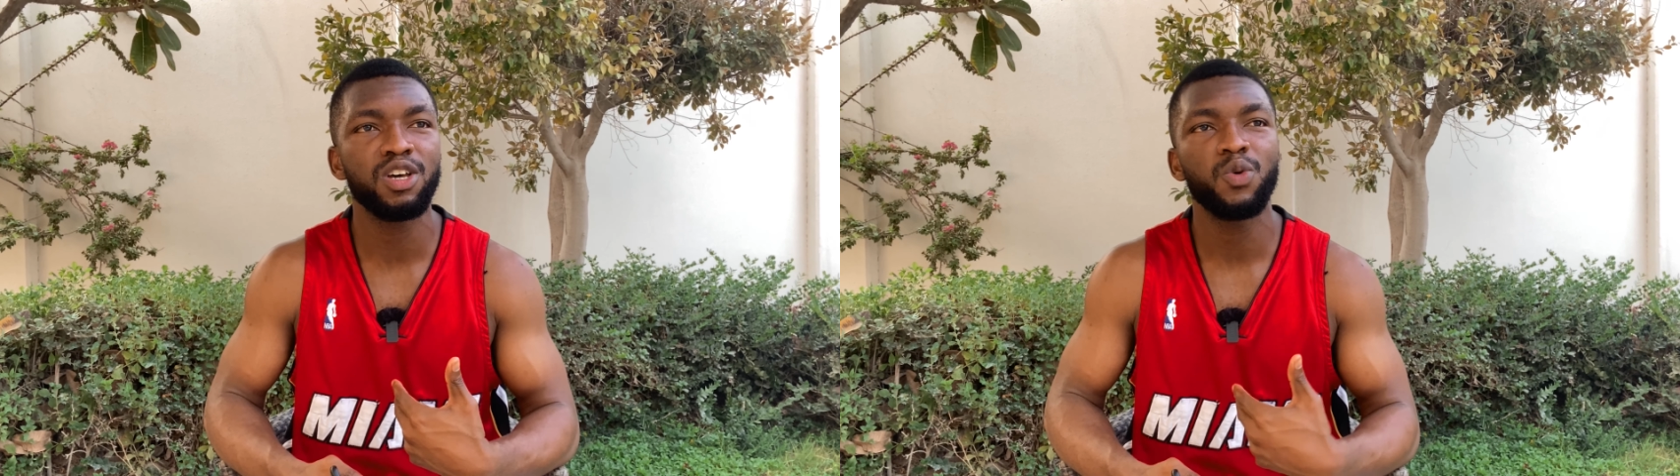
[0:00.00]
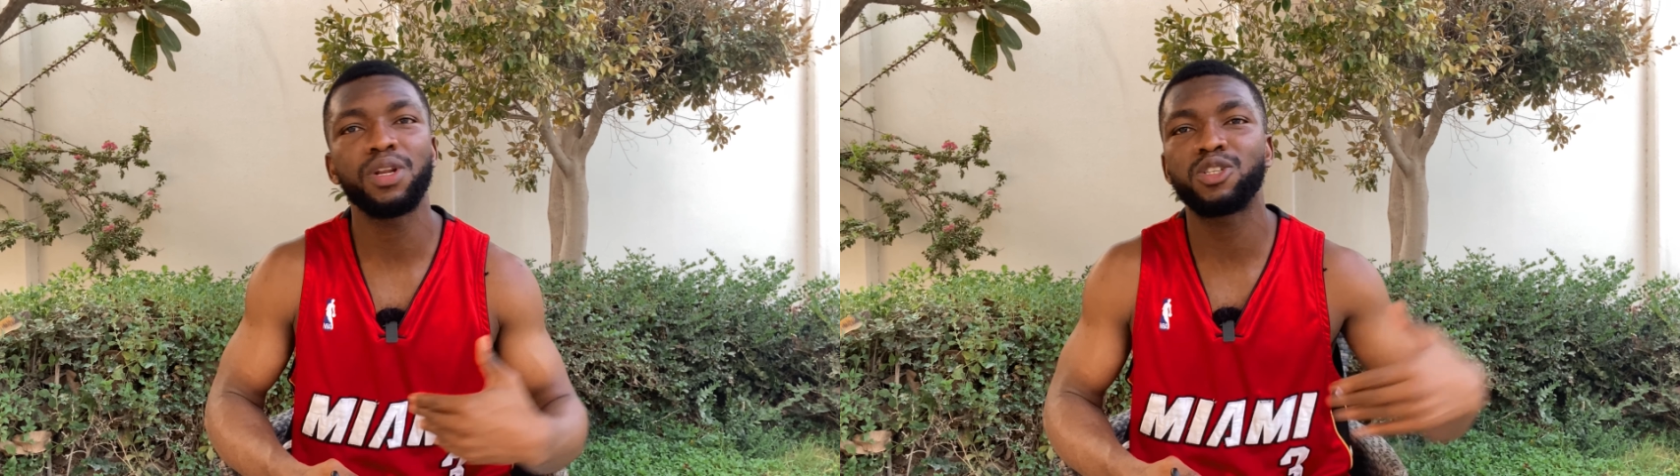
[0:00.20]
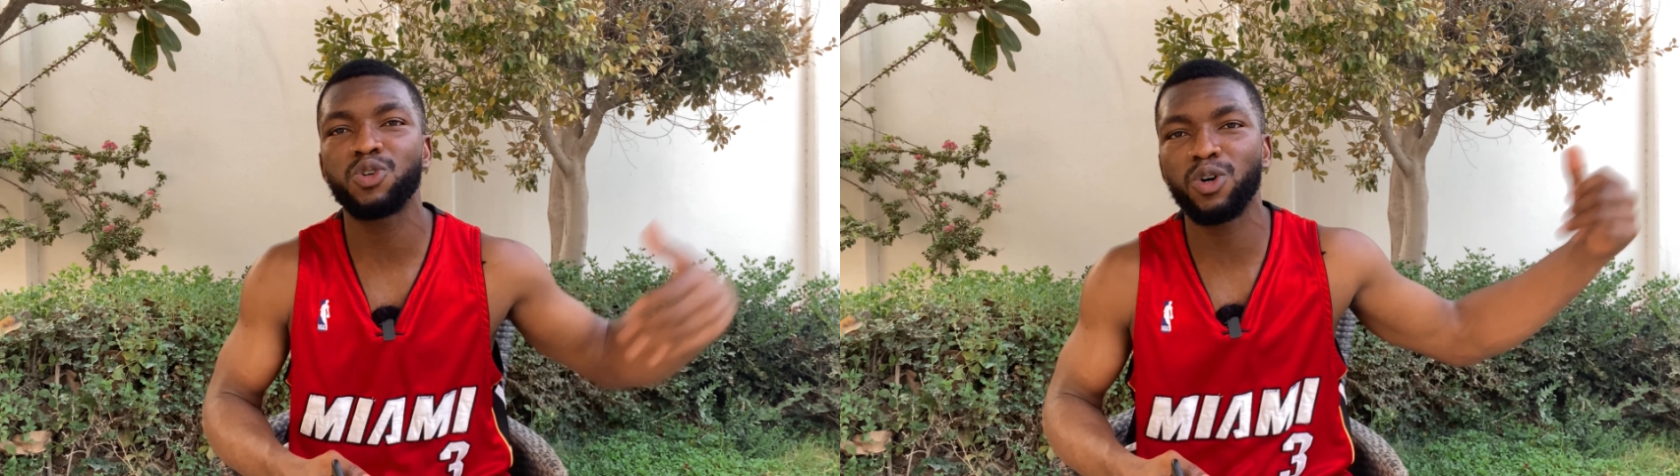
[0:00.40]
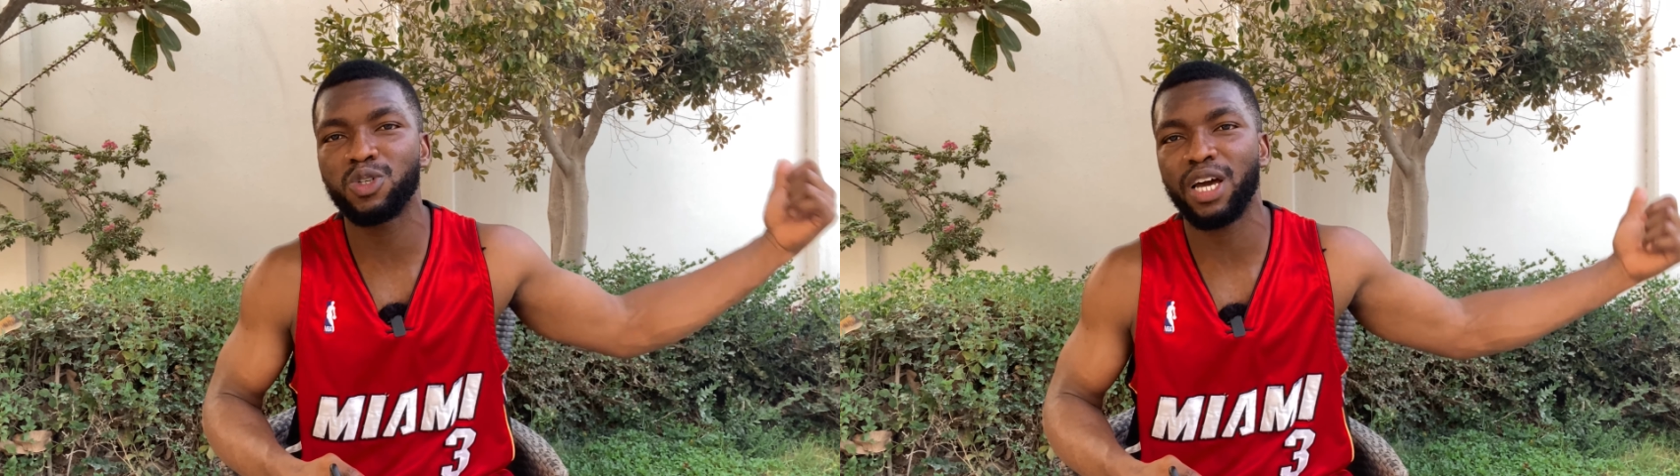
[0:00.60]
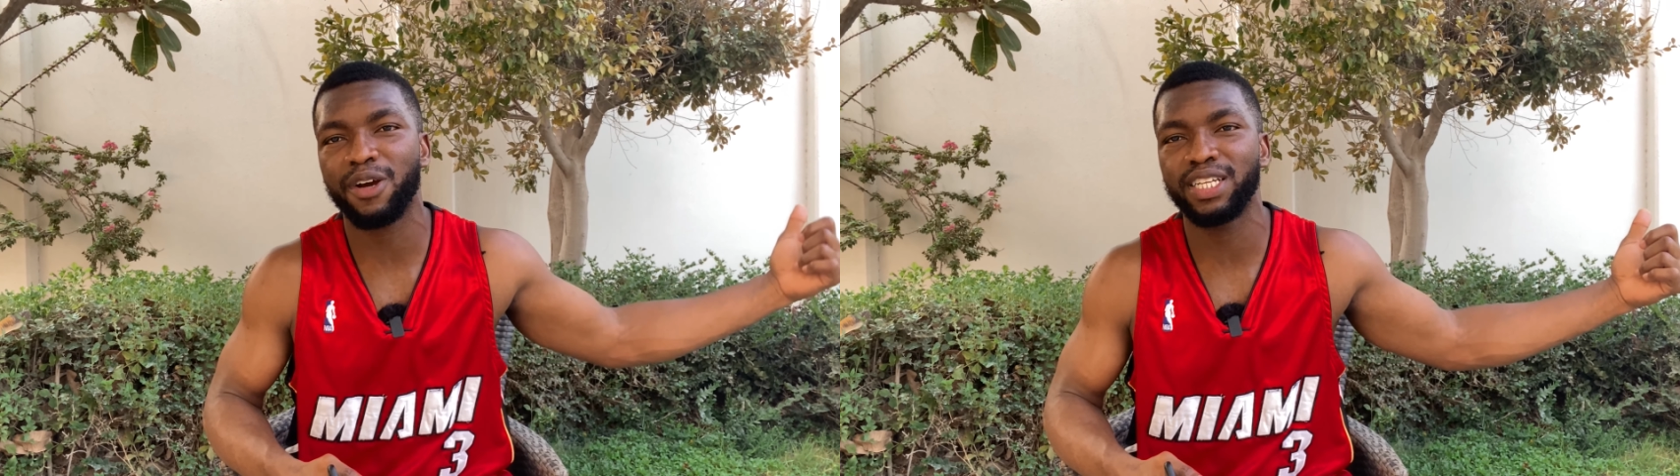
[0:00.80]
we need to go to
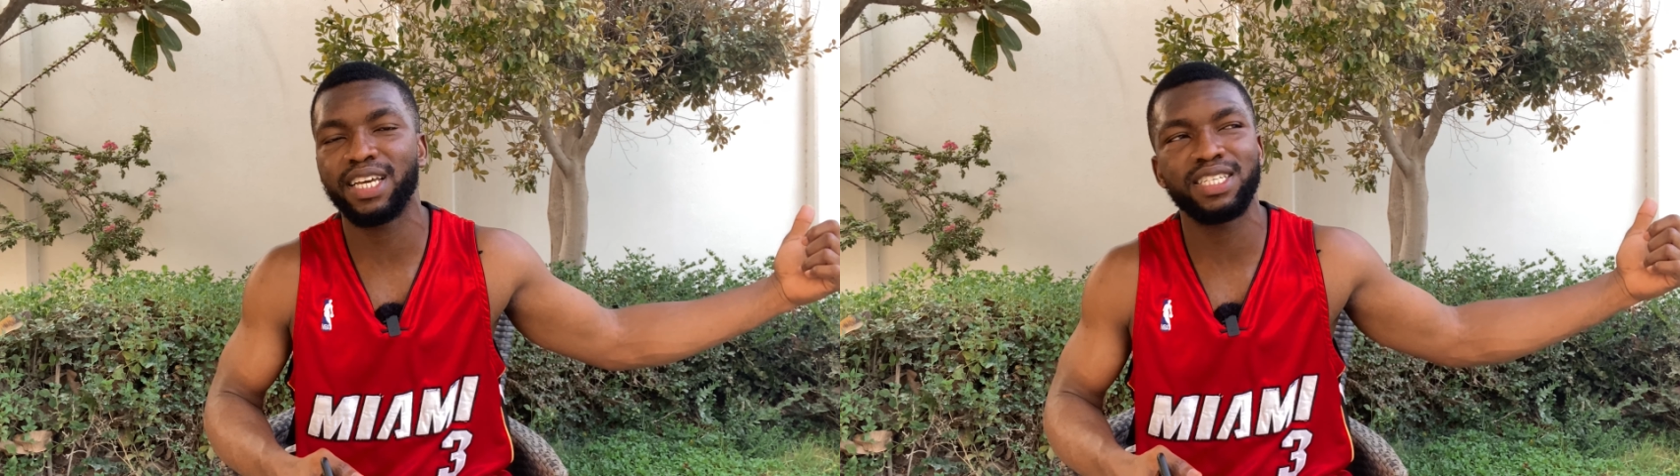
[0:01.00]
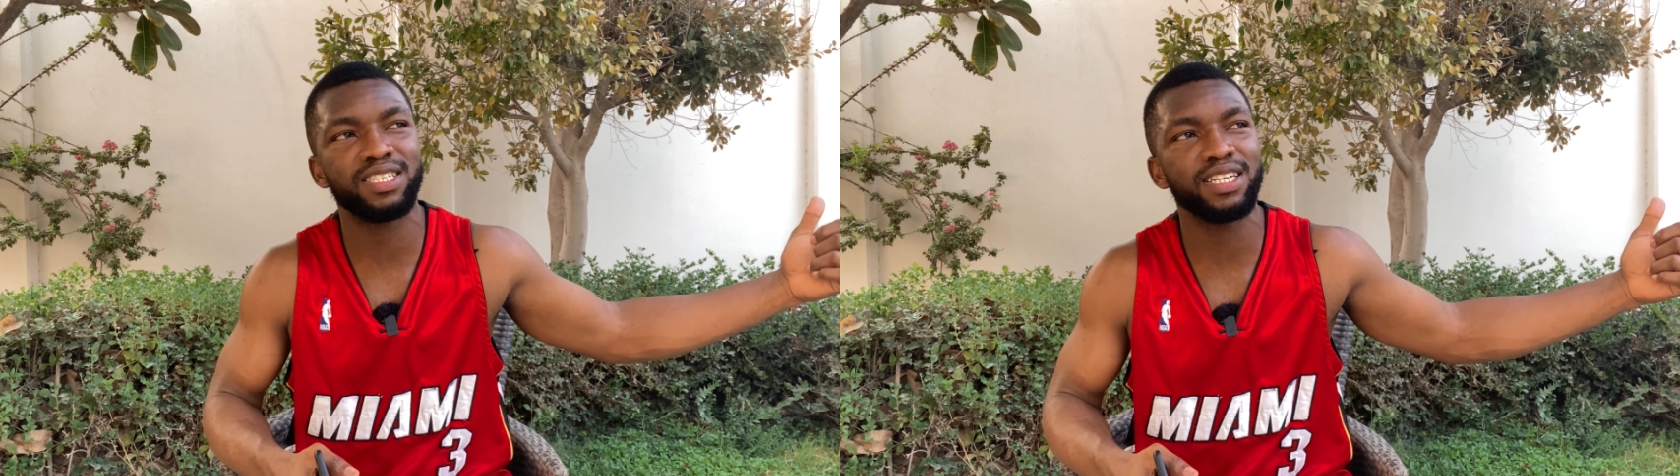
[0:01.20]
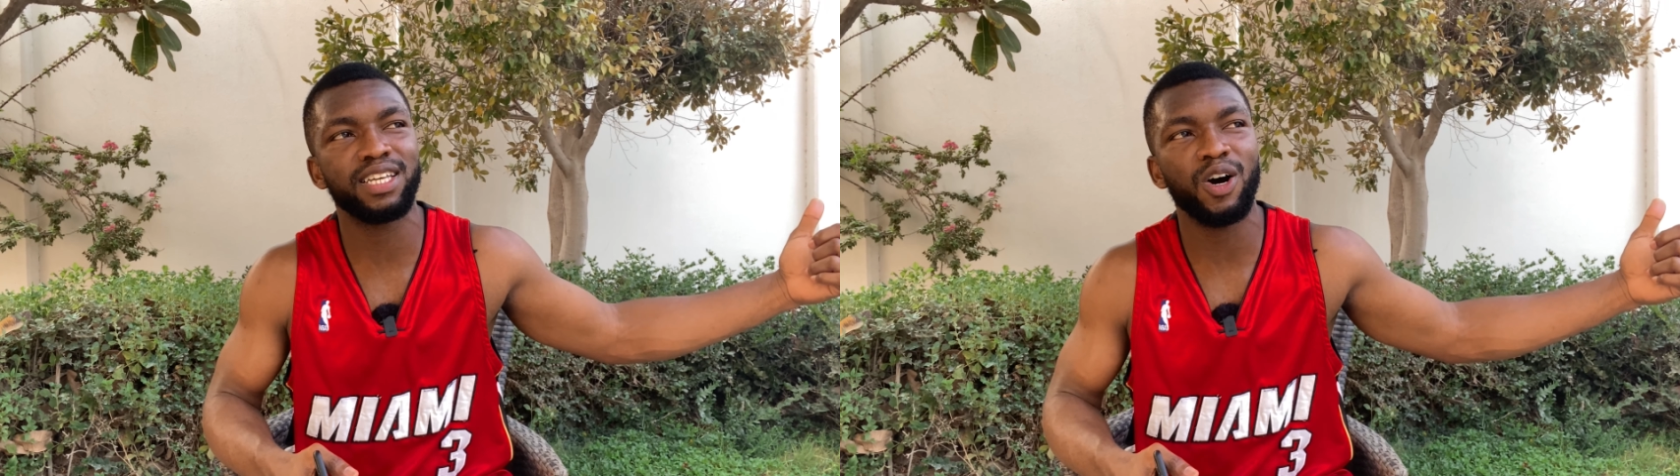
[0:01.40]
the accreditation center